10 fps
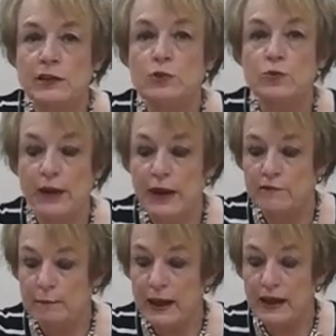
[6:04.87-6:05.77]
who have
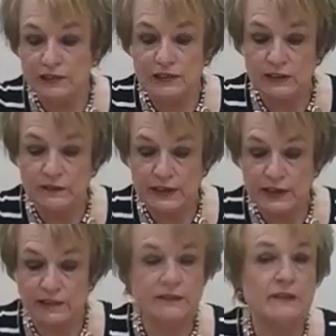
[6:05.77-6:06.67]
positive tests.